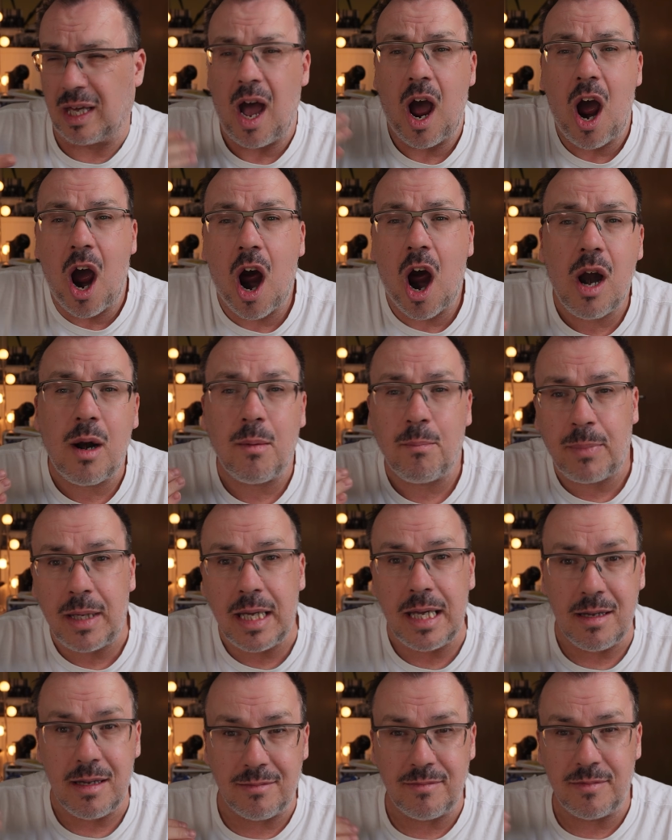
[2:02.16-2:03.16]
a
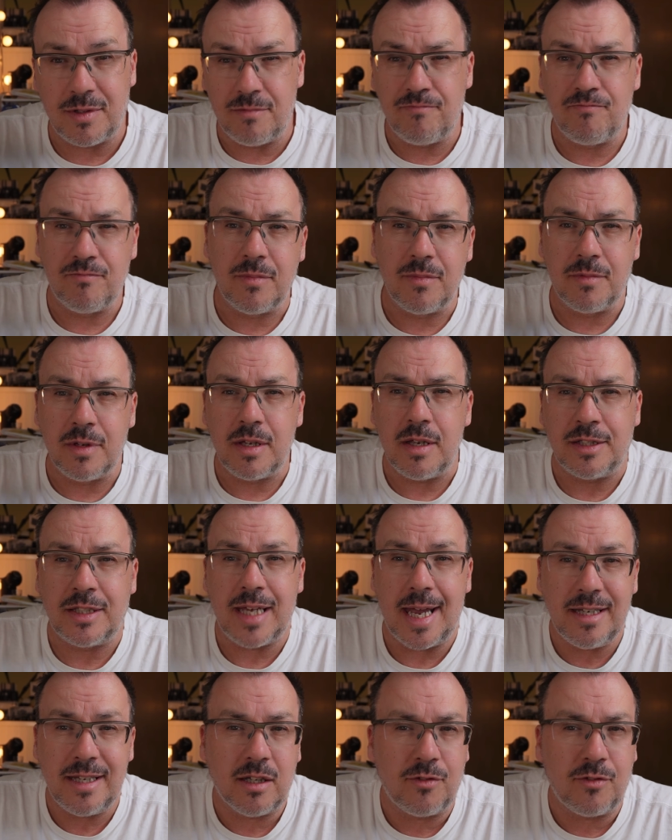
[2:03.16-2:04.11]
heartbeat sense,